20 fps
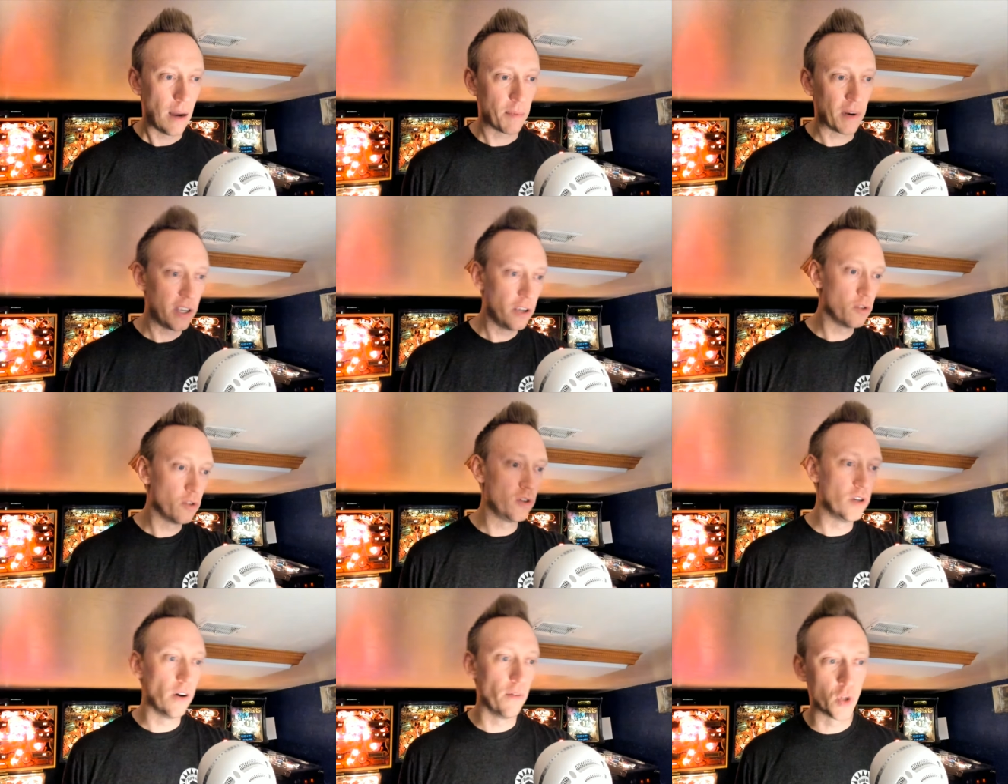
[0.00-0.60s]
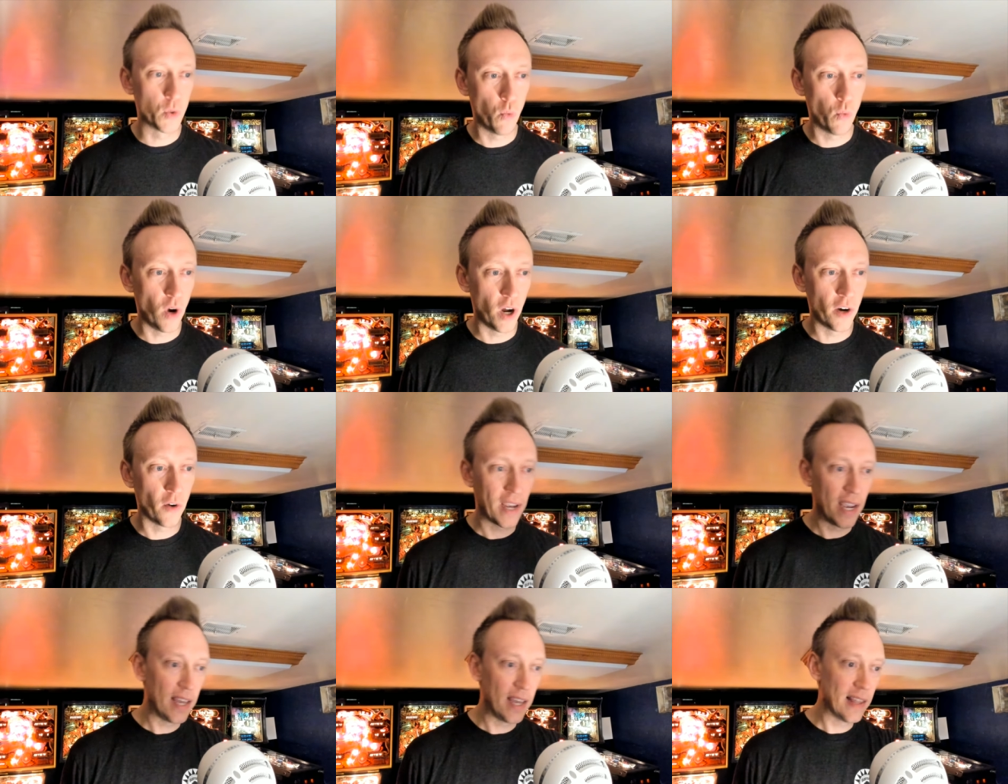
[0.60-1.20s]
I'm going to use Novus 1.
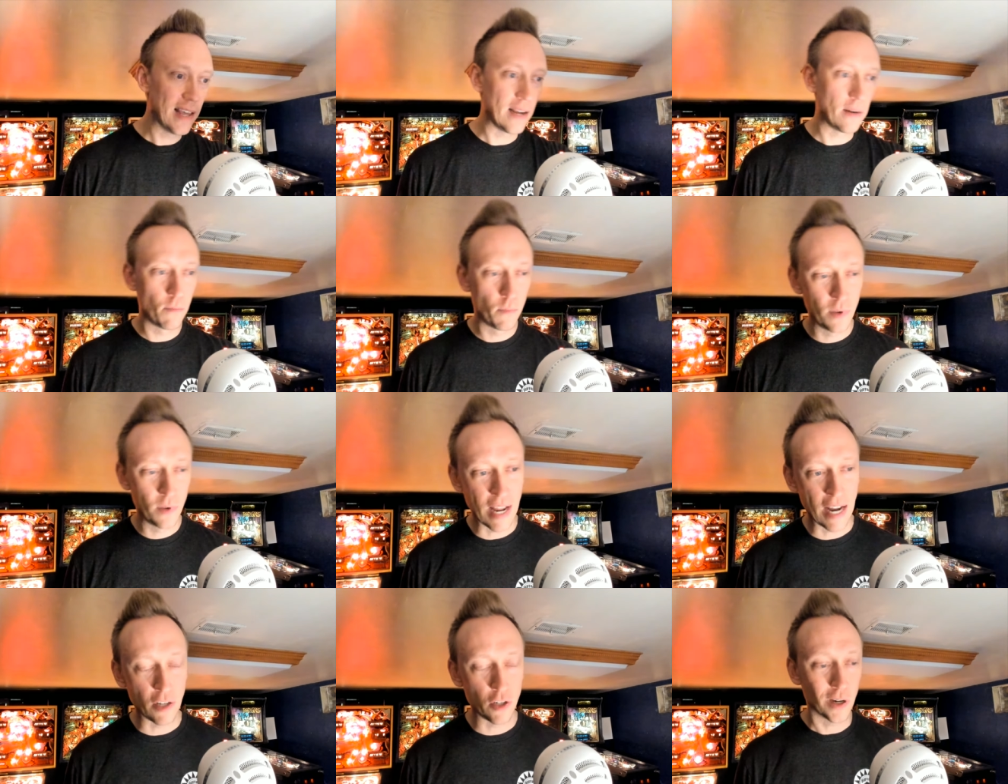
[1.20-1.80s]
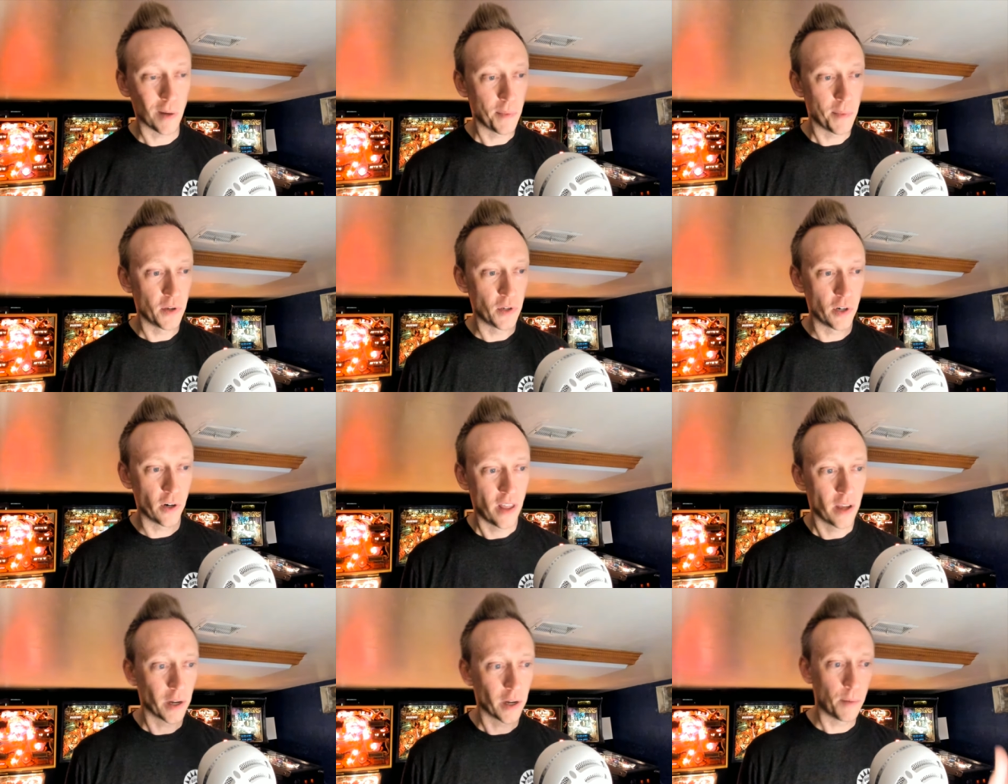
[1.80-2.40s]
Okay, that took up the
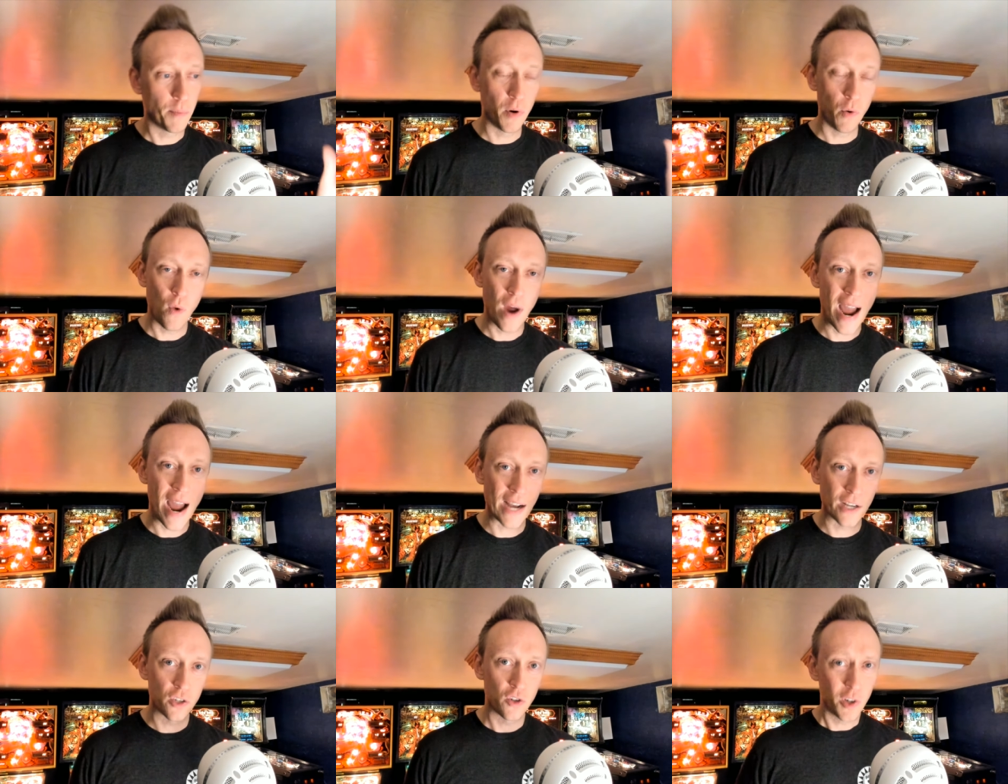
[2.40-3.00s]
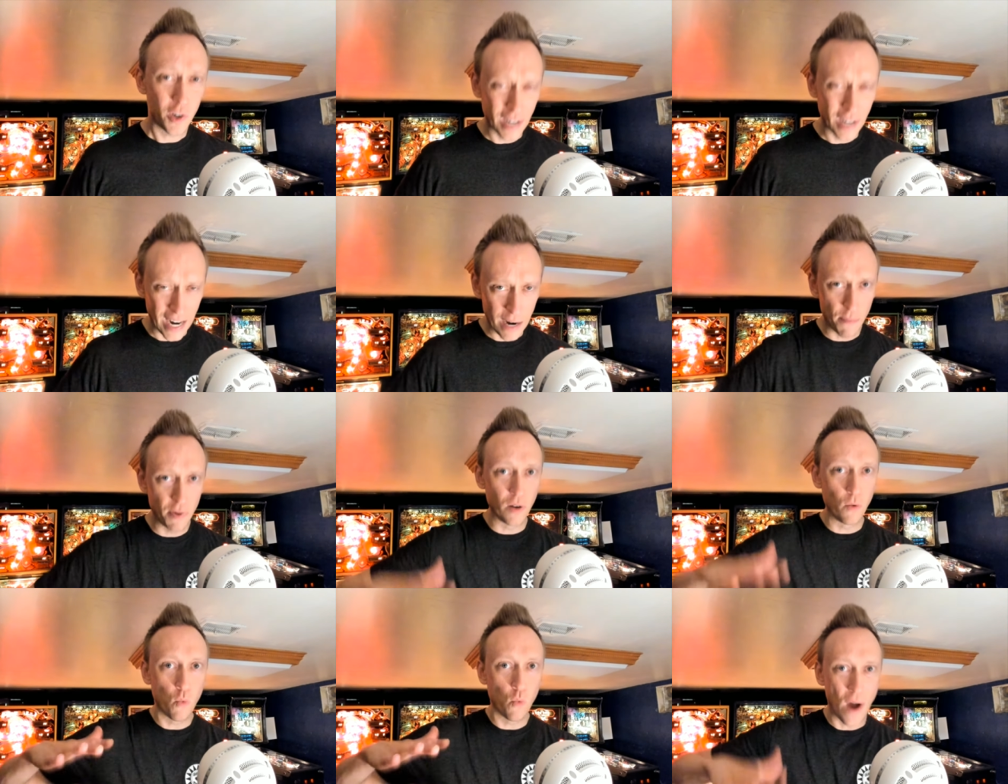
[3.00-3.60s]
dirt, and I'm going to put wax. So you're kind of
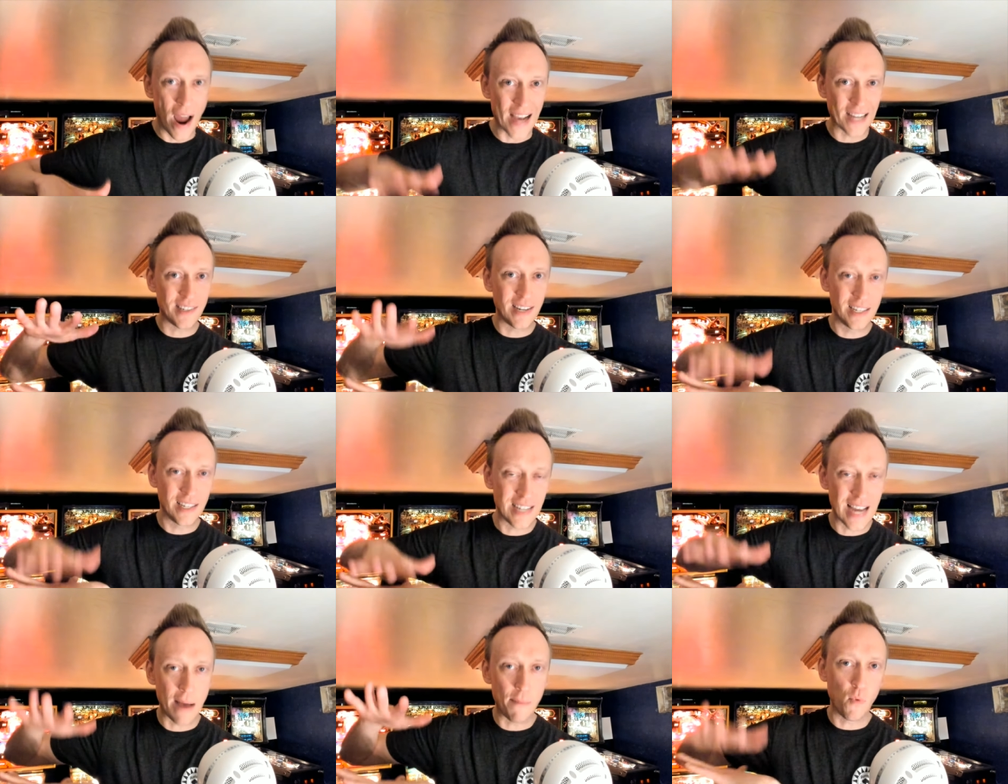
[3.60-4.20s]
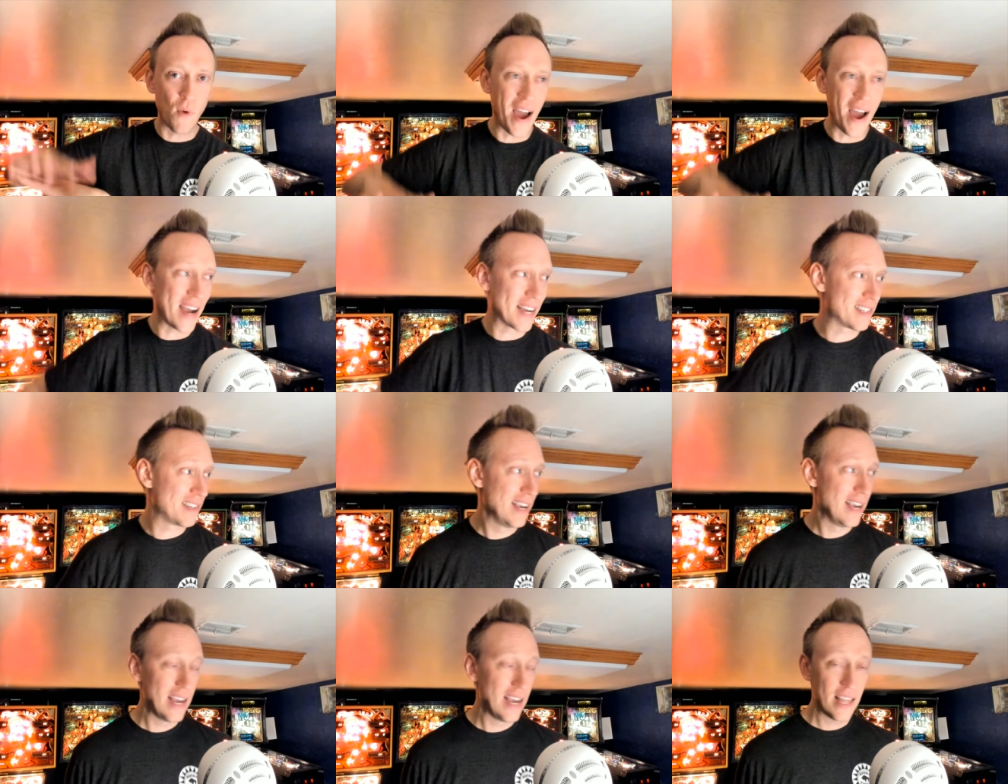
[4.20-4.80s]
putting wax on top of
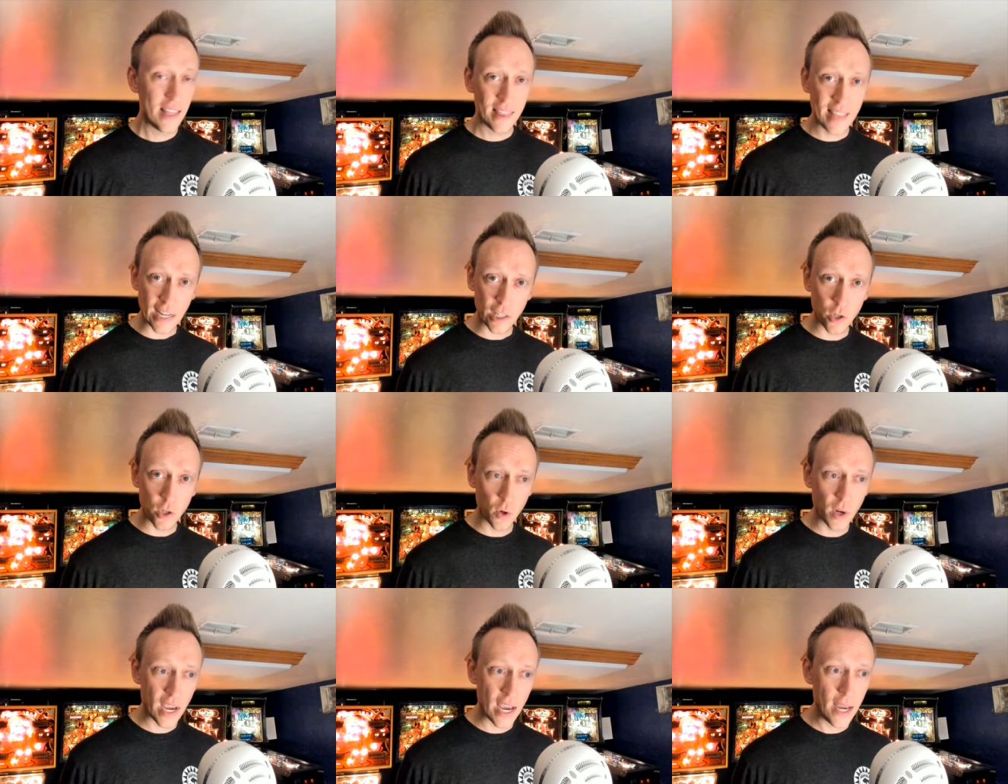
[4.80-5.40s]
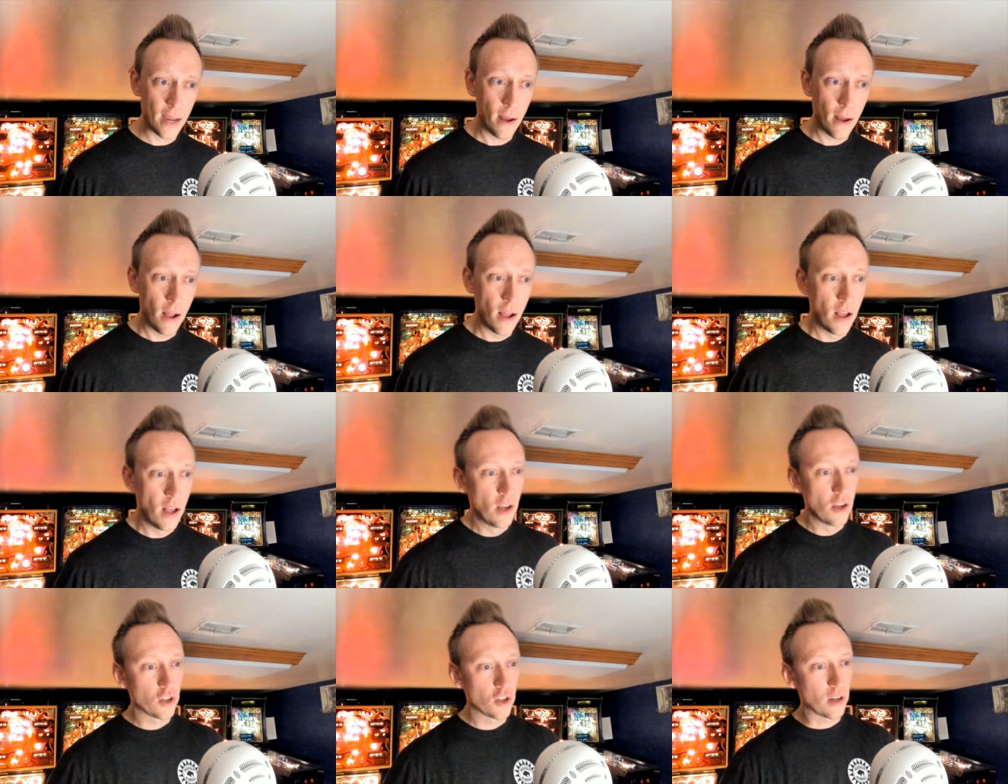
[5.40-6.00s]
wax. That's okay.
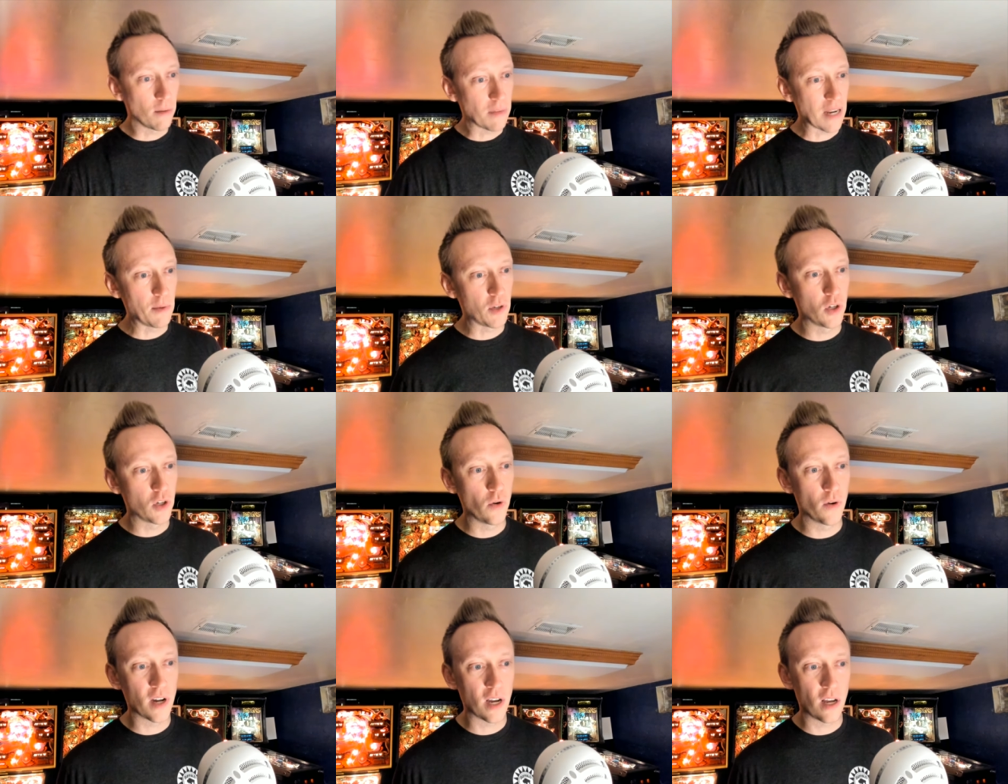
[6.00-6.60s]
Sometimes doing